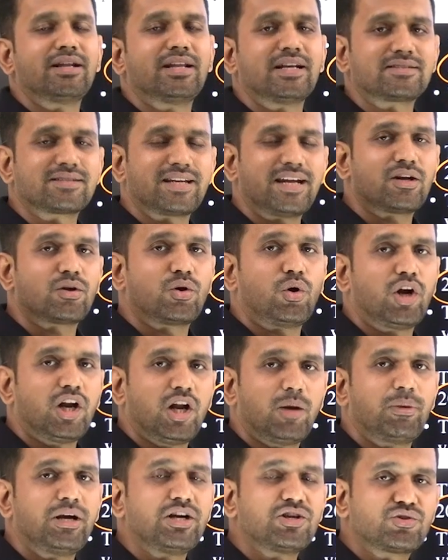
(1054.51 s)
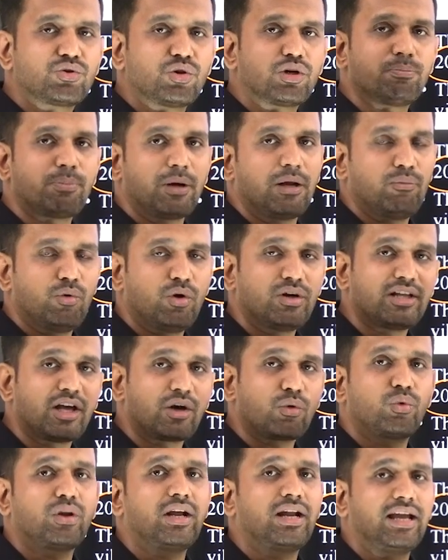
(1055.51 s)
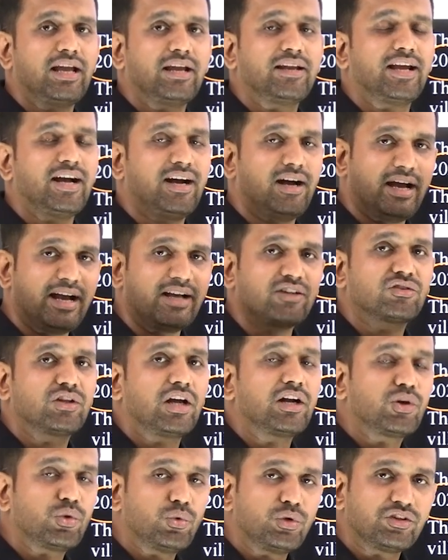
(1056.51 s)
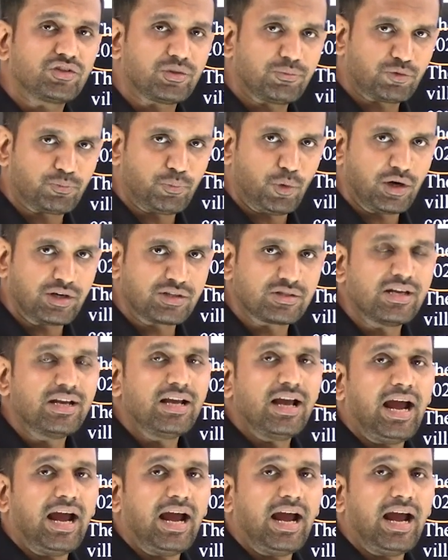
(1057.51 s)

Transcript: The state government should promote the rural area as the tourism spots,